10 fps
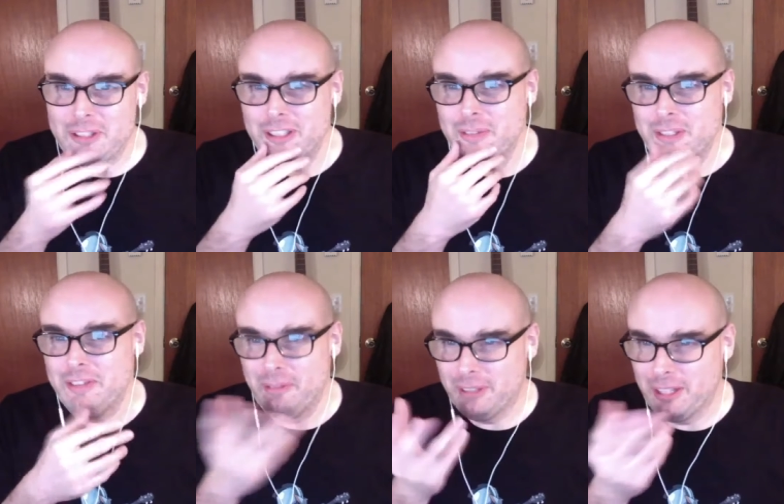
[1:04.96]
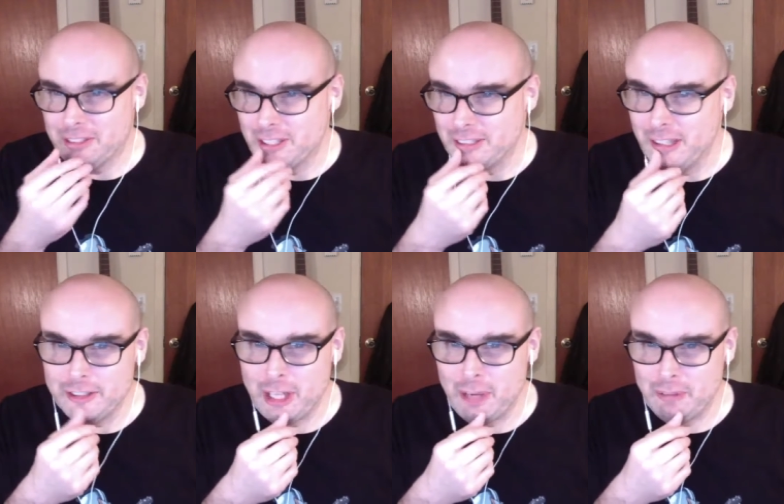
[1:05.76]
the limits of application
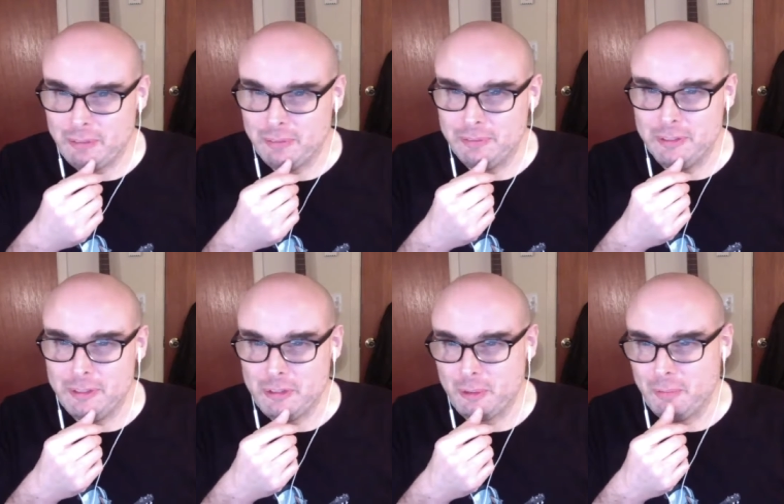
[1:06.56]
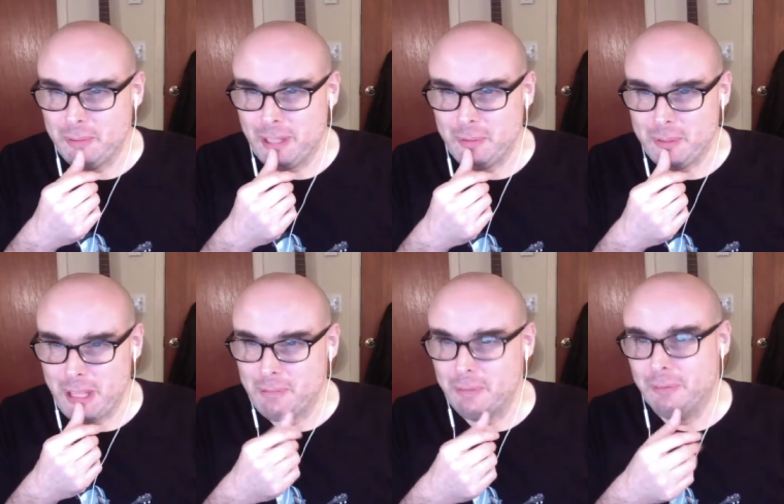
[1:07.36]
technology, helping to produce equipment that was
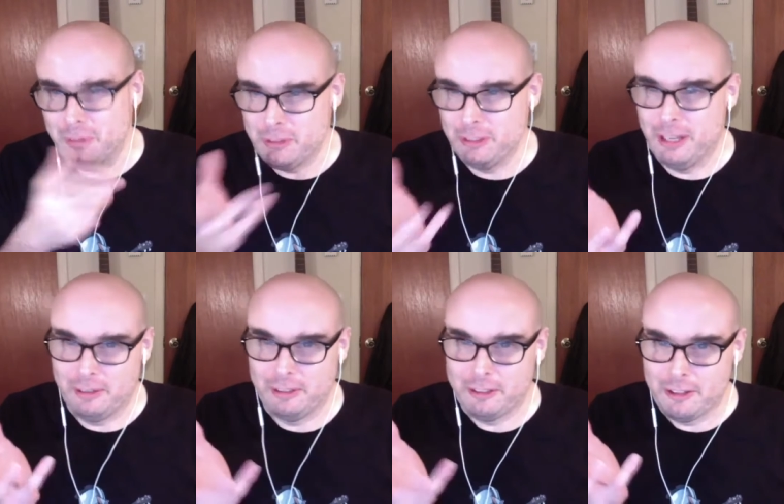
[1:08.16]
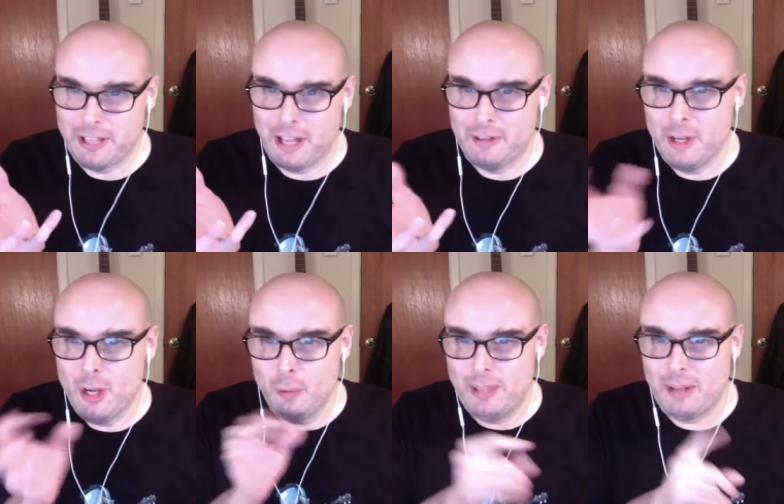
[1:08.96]
capable of producing louder guitar sound
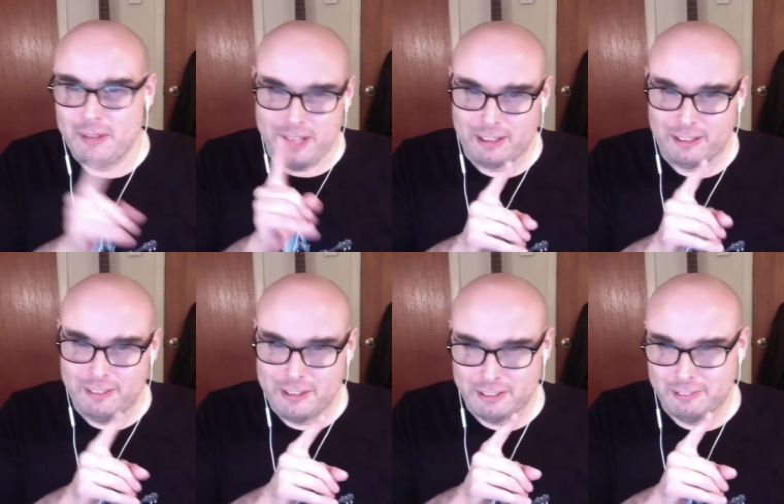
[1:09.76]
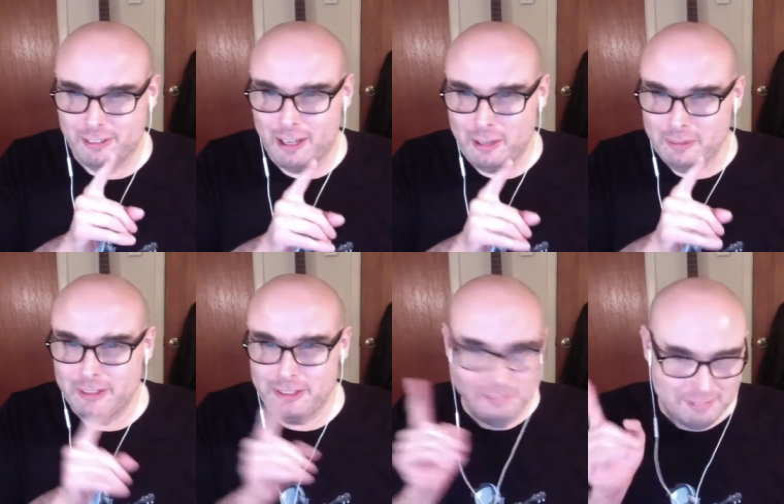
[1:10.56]
without sacrificing
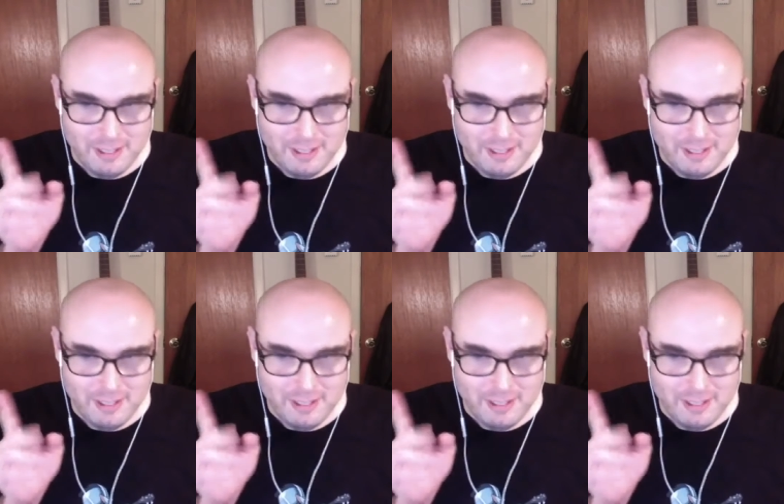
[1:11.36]
reliability.